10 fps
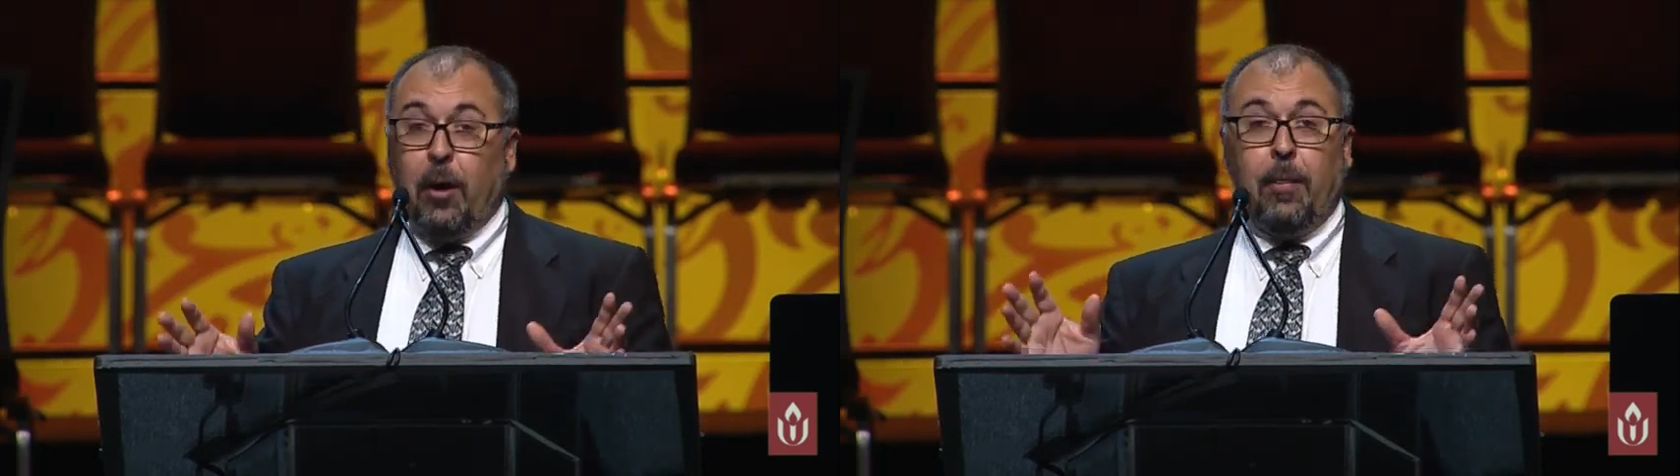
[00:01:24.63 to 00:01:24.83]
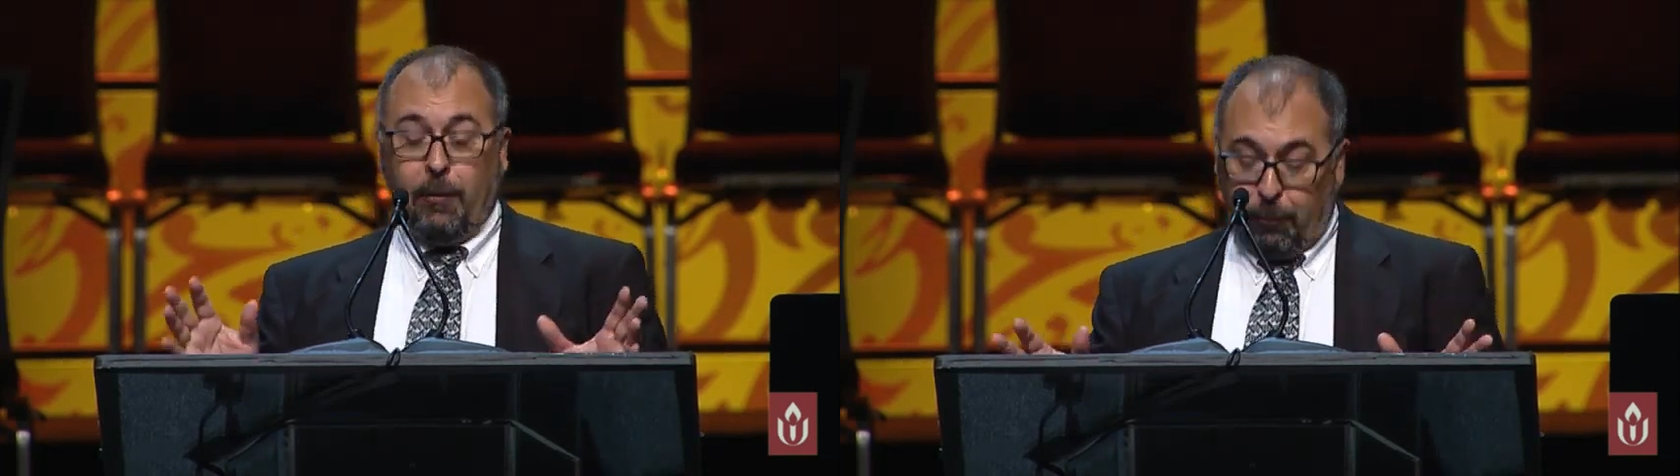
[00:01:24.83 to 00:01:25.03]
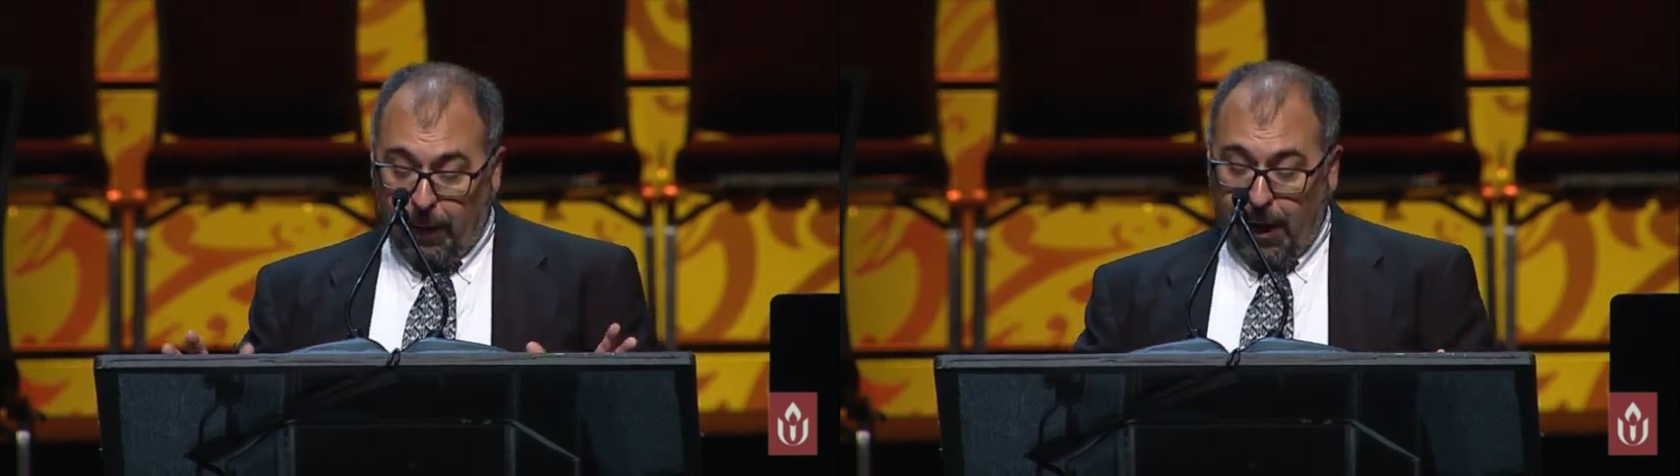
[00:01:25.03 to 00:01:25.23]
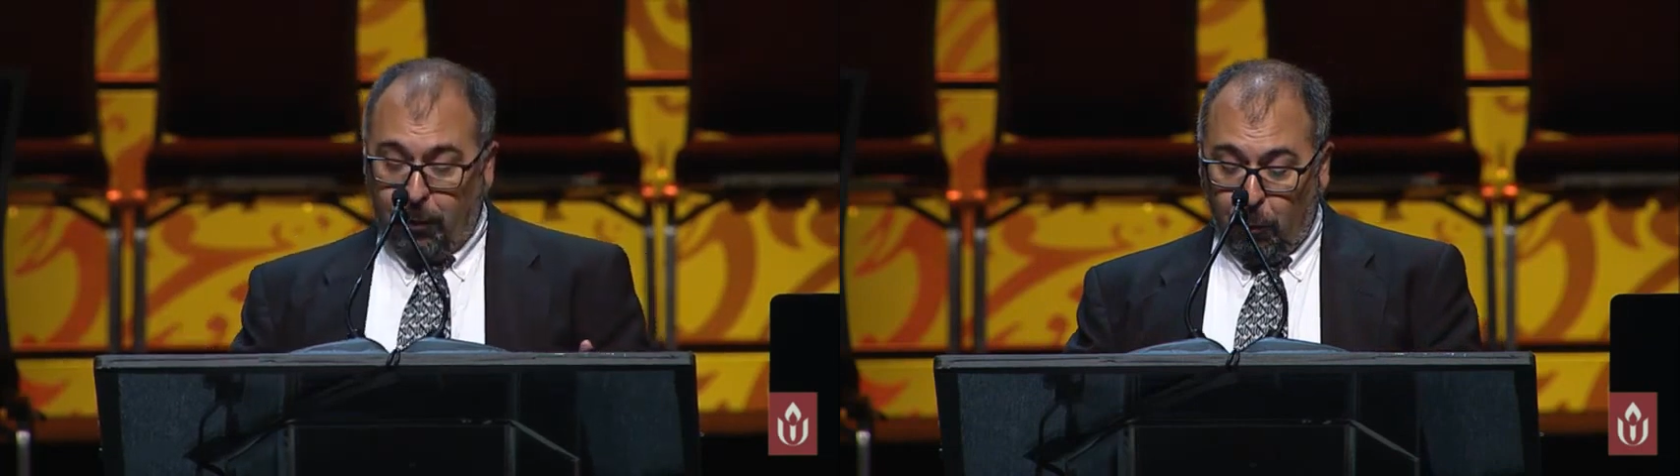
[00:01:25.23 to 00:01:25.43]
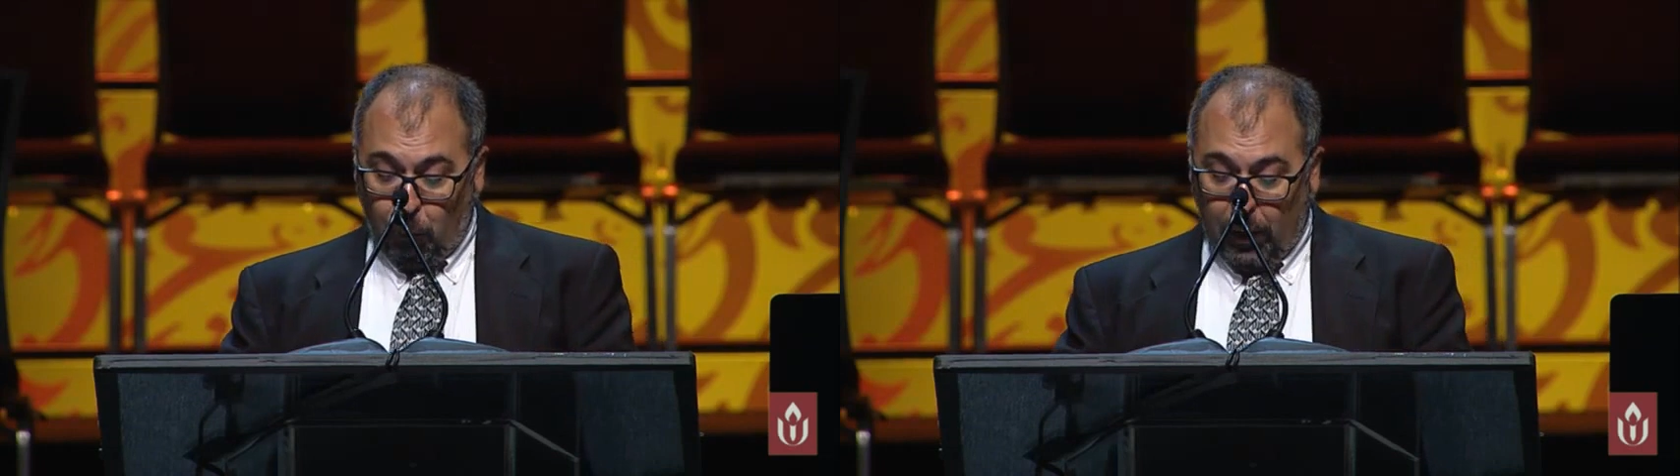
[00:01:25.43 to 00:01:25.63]
the
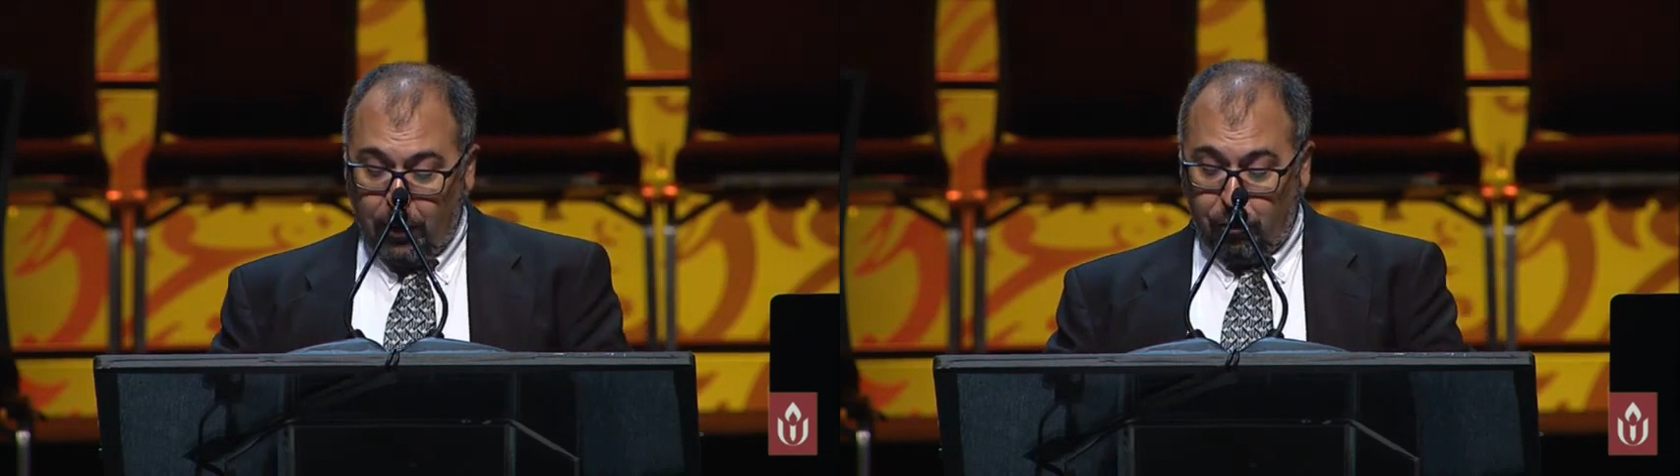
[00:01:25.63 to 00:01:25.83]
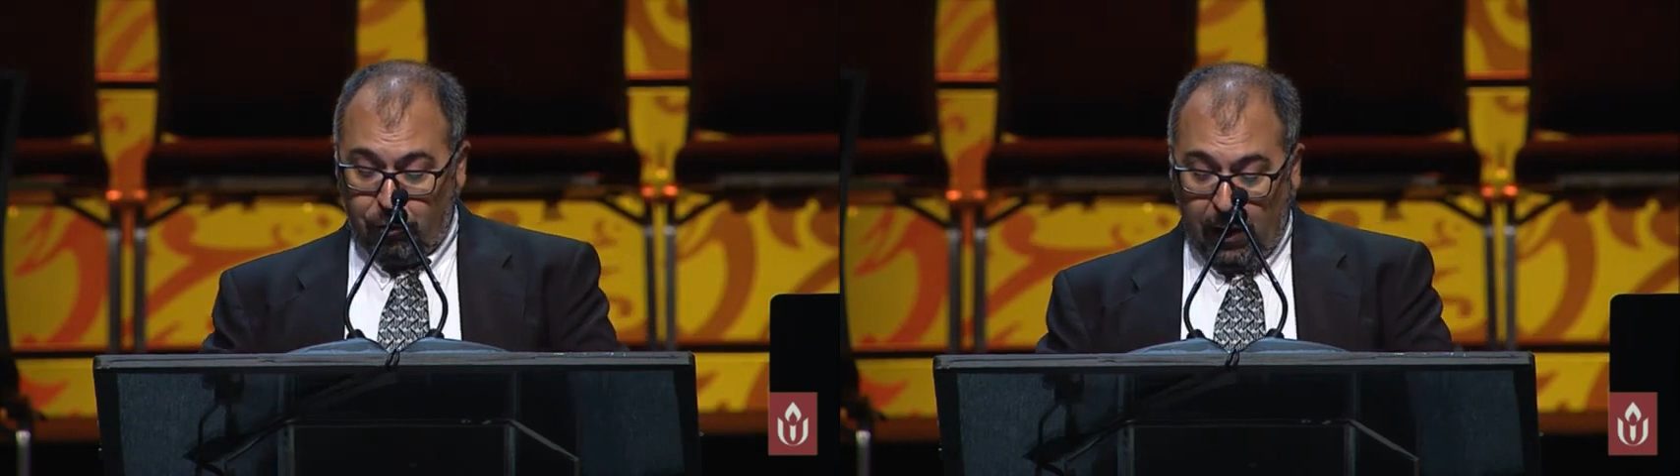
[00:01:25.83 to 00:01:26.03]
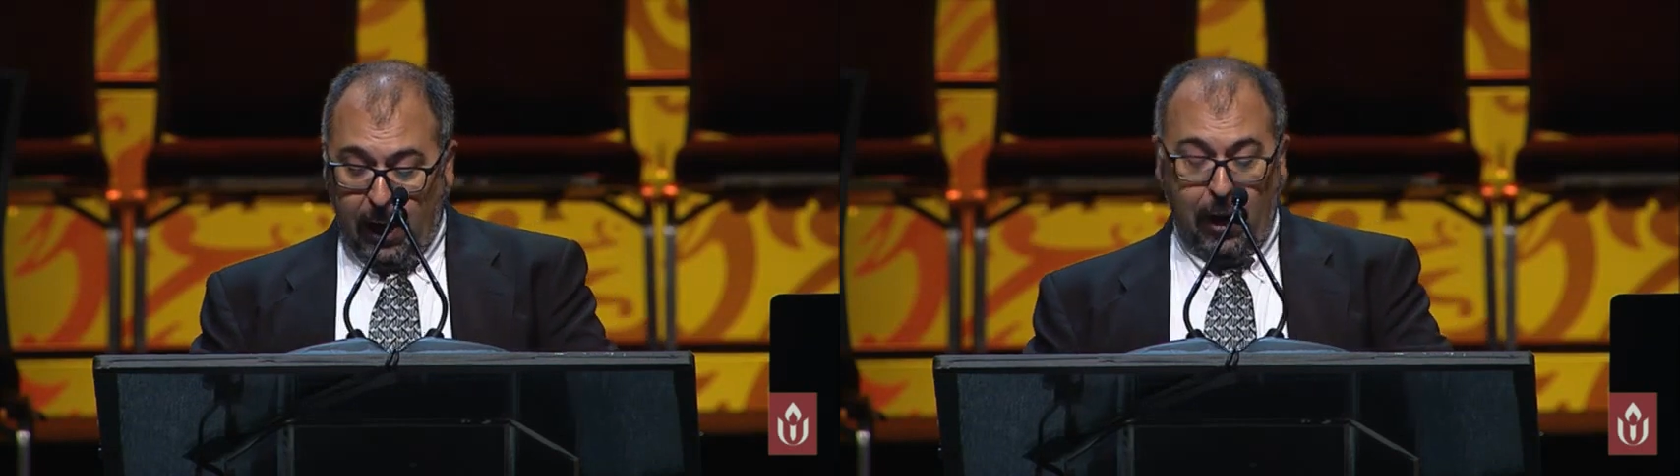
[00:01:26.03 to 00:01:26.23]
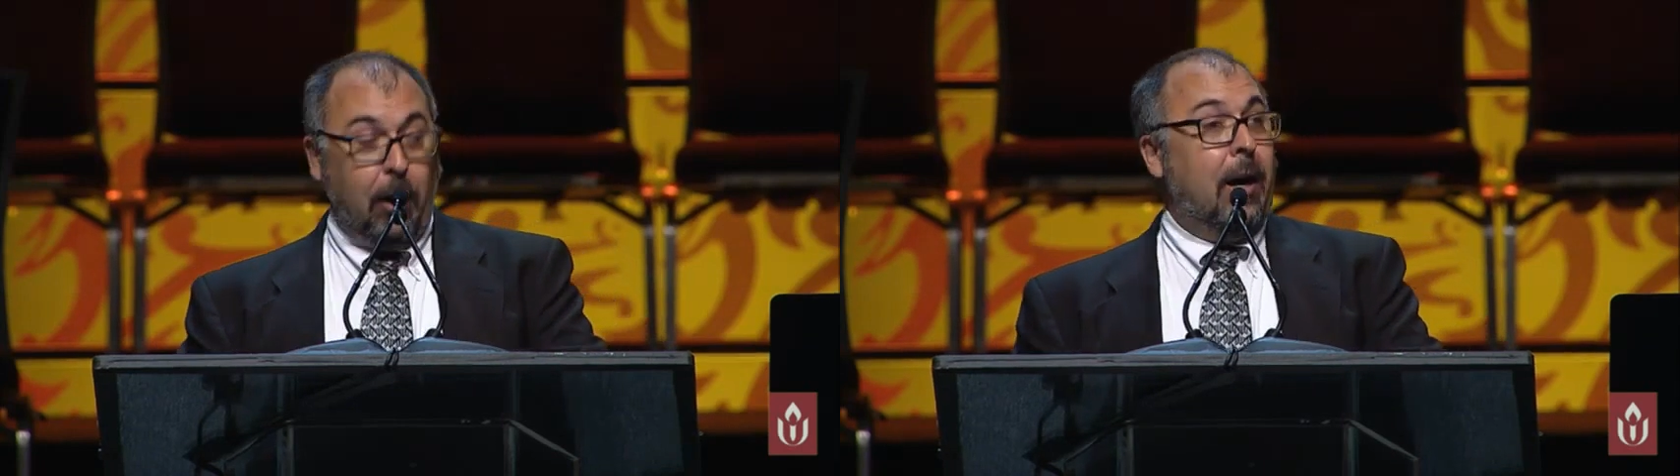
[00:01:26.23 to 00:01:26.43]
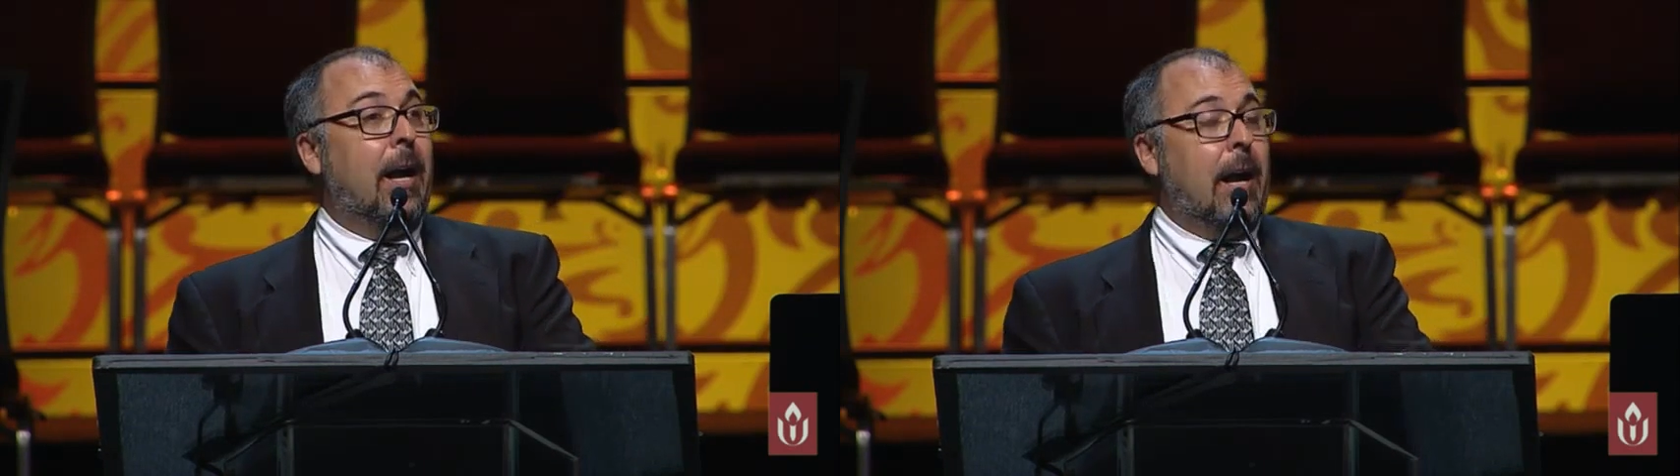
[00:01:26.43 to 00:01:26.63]
faith we share